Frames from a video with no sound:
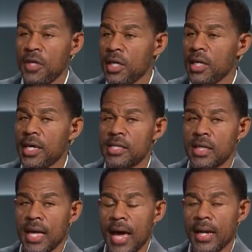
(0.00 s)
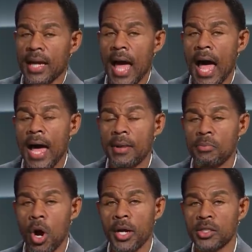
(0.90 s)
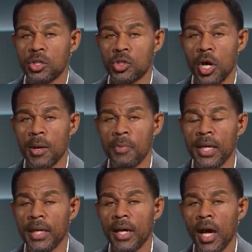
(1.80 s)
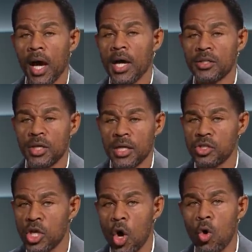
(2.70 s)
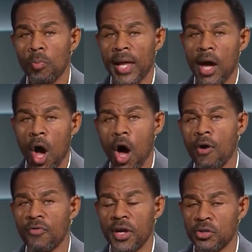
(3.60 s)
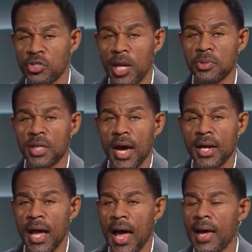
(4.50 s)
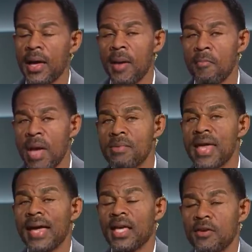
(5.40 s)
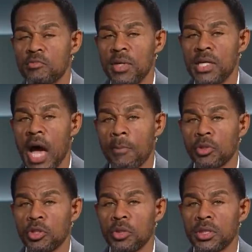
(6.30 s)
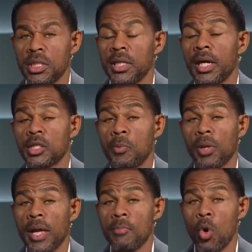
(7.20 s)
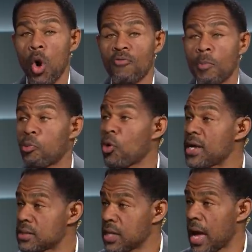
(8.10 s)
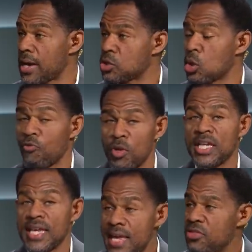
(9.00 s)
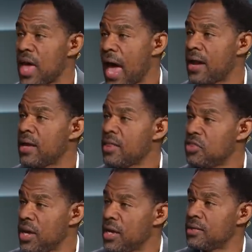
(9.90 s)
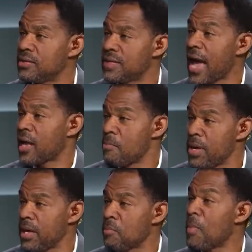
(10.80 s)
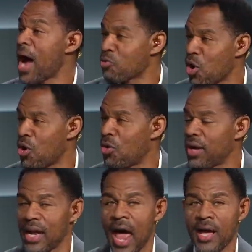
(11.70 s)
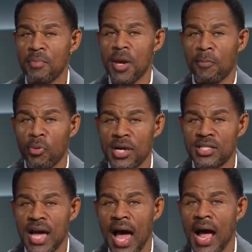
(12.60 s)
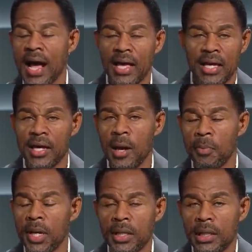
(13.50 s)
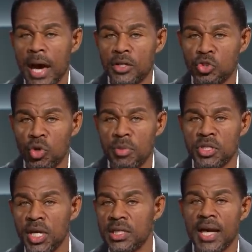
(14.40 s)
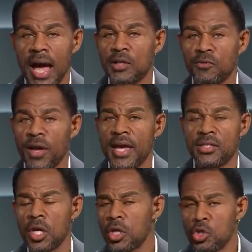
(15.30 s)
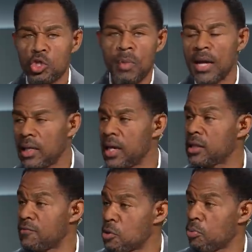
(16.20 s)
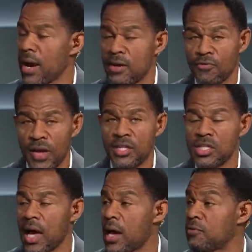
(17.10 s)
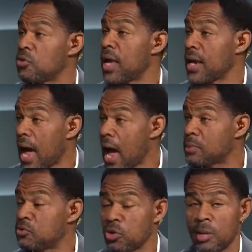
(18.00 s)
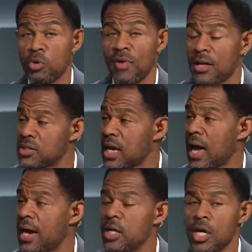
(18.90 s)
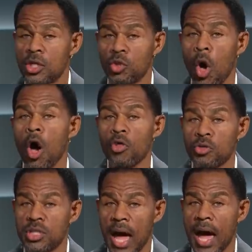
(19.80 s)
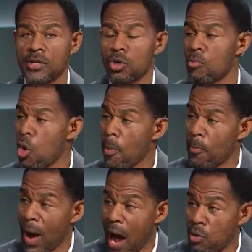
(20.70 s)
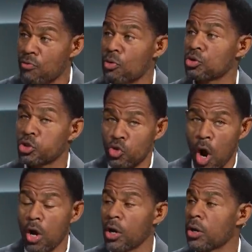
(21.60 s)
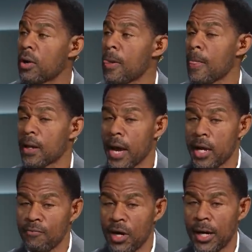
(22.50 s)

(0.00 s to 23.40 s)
he is the kind of guy, Marcus is going to be a zone playoff interception kind of guy, maybe that gives me the opportunity to play more of a press guy. So if we need that, then that can be my role. And I can be a press guy. I can get up, line of scrimmage, get in the guy's face, use my length if you're Brandon Faison, if you're Nate Hobbs, if you're trying to move outside. So all those guys are more powerful, stronger, kind of